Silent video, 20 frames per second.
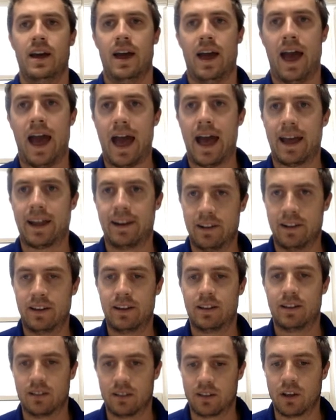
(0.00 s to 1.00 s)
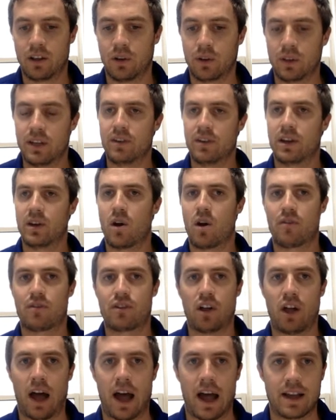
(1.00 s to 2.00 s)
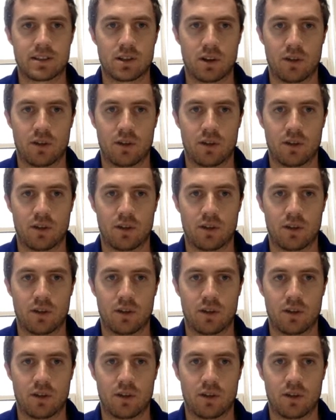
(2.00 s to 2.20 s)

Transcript: had, leaving off class.